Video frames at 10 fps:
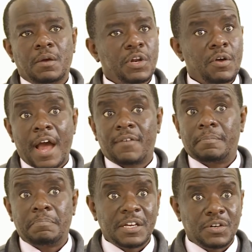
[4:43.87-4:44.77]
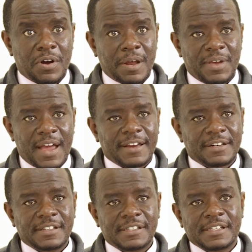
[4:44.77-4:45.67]
We don't have a big donor behind
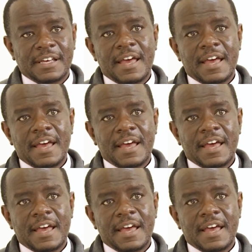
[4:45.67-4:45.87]
us.